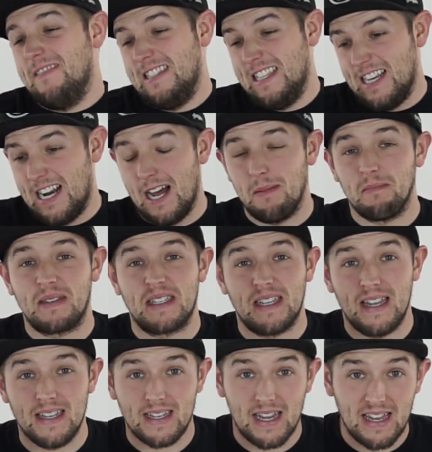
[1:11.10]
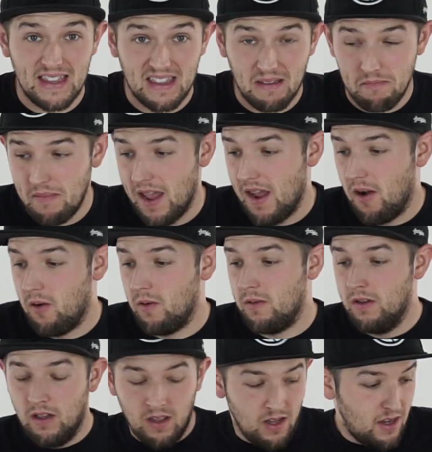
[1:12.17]
that I'm sent in the mail.
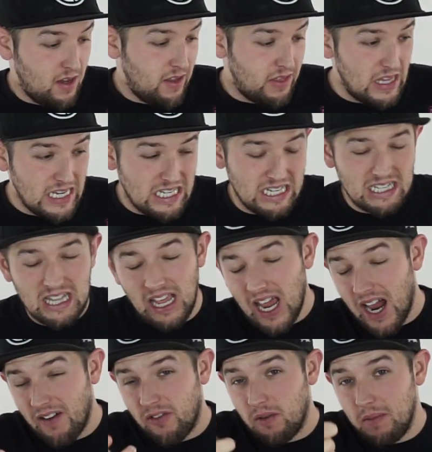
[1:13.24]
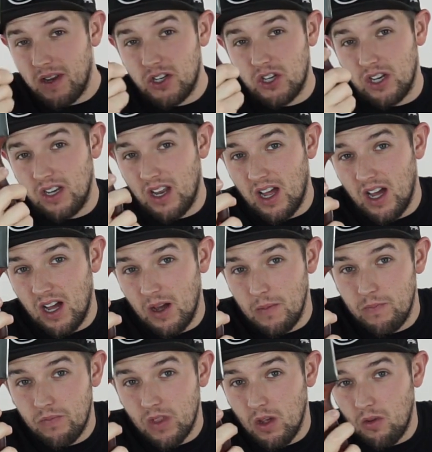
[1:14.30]
This is the aforementioned
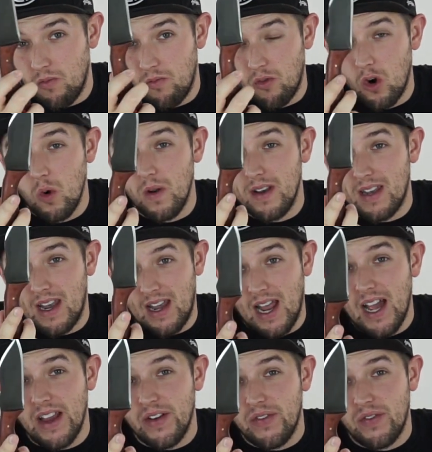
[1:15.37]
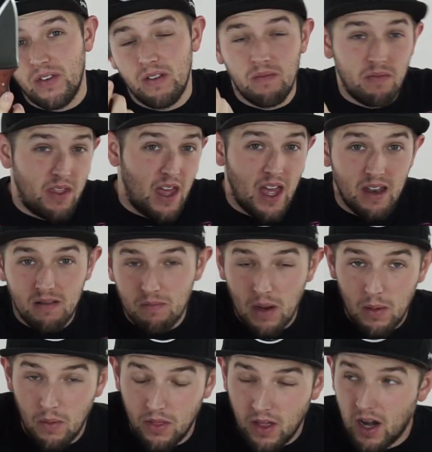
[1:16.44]
uh, ruined knife that
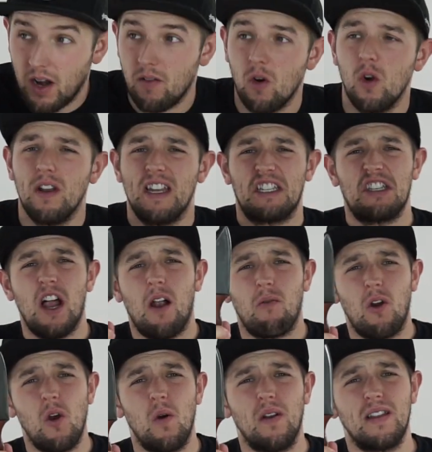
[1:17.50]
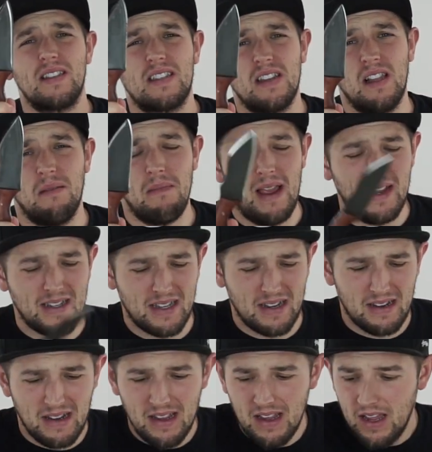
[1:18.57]
people thought I ruined. It's not ruined, it's still
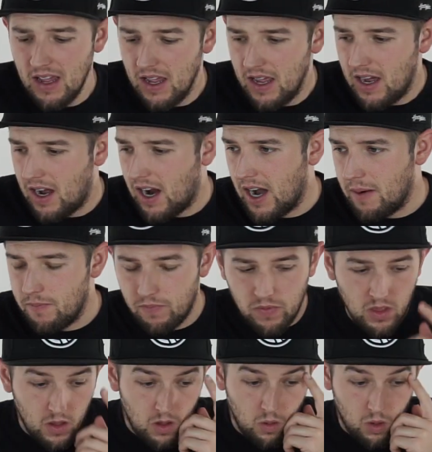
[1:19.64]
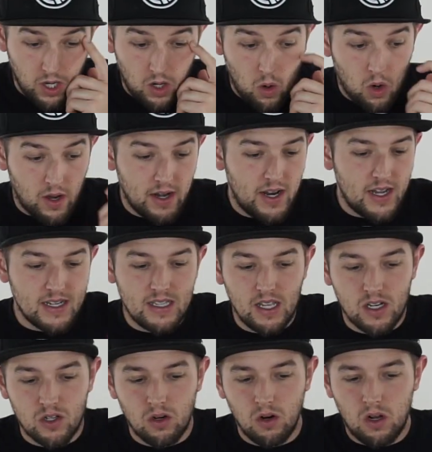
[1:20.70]
amazing. Alright, we're gonna organize
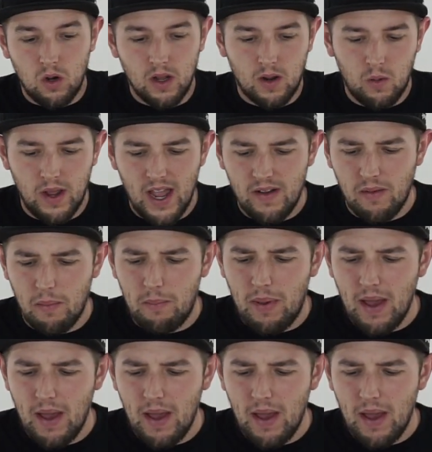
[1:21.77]
things real quick. We have a